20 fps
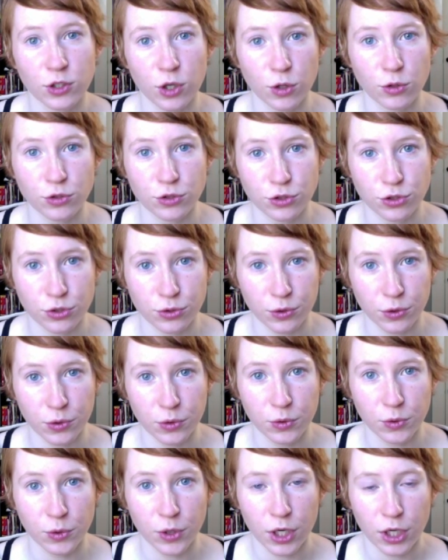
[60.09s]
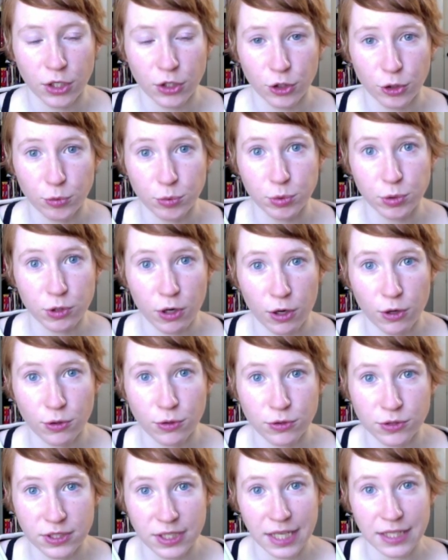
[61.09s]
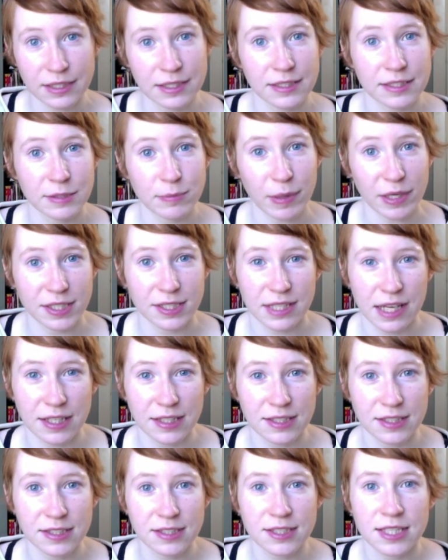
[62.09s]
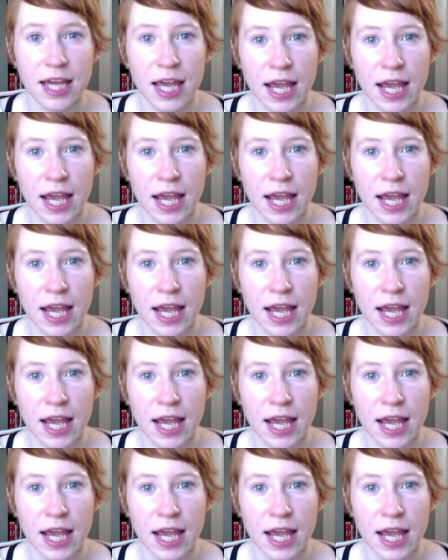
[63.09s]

goes through your prose sentence by sentence